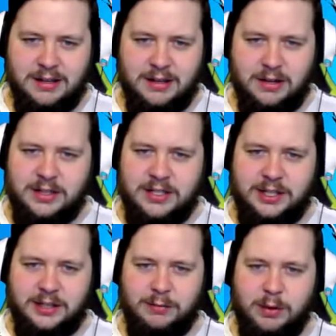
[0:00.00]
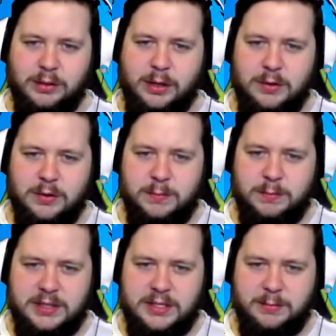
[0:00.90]
Oh, these are little rolled up new
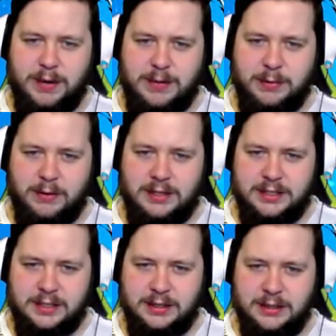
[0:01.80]
pieces of paper, I see.